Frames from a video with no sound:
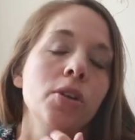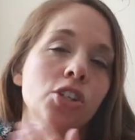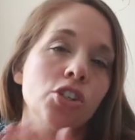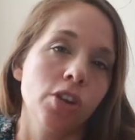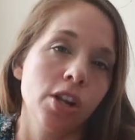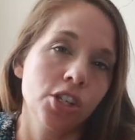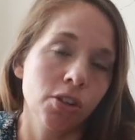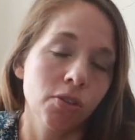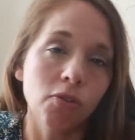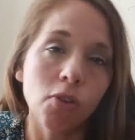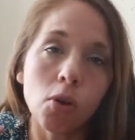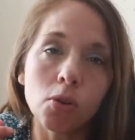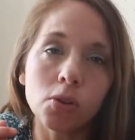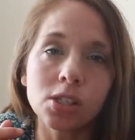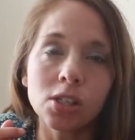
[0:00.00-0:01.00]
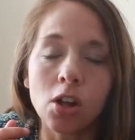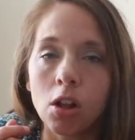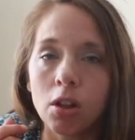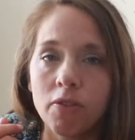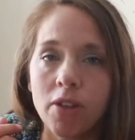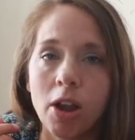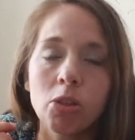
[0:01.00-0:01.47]
stretch and folds and
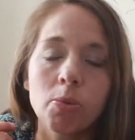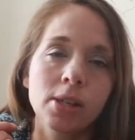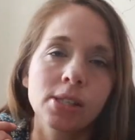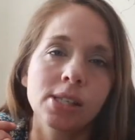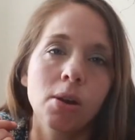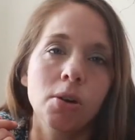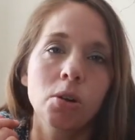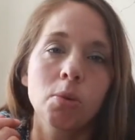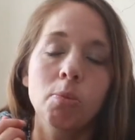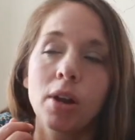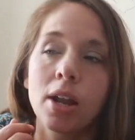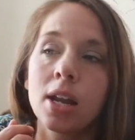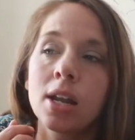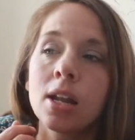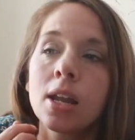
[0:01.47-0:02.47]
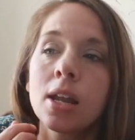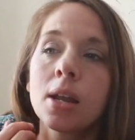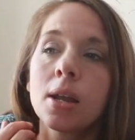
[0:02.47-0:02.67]
all of that with my sourdough bread.